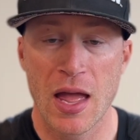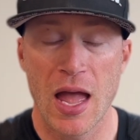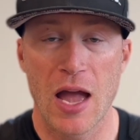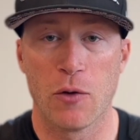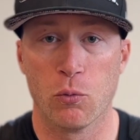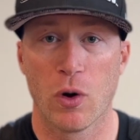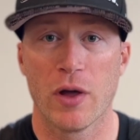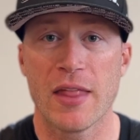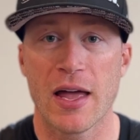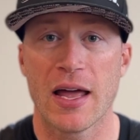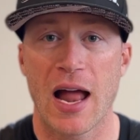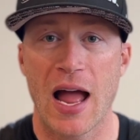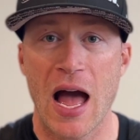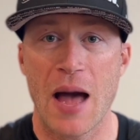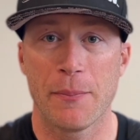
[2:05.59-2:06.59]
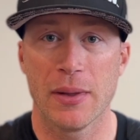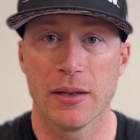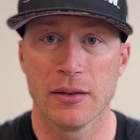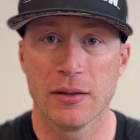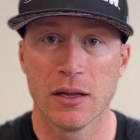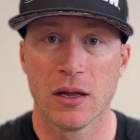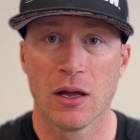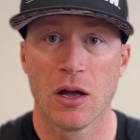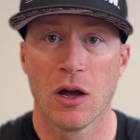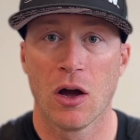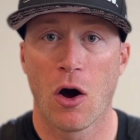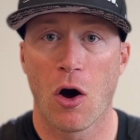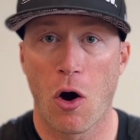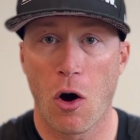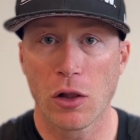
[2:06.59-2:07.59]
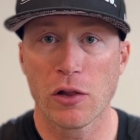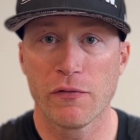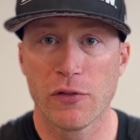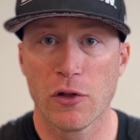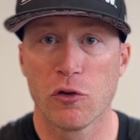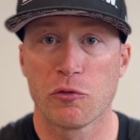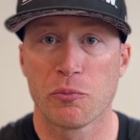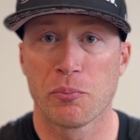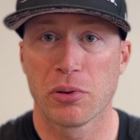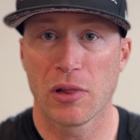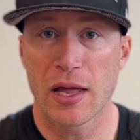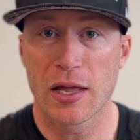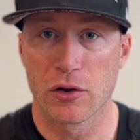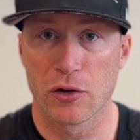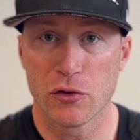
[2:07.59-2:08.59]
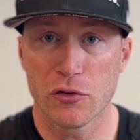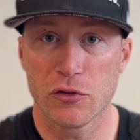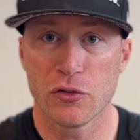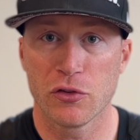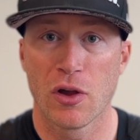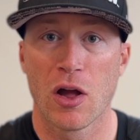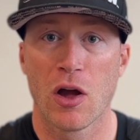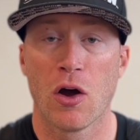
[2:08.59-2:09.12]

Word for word: And when that happened, all of those players